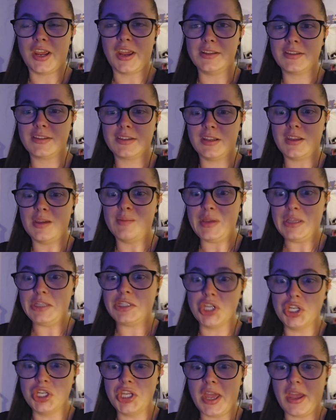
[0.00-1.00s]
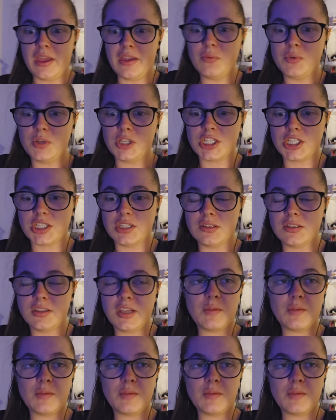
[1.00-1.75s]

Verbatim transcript: It's gonna be today, which is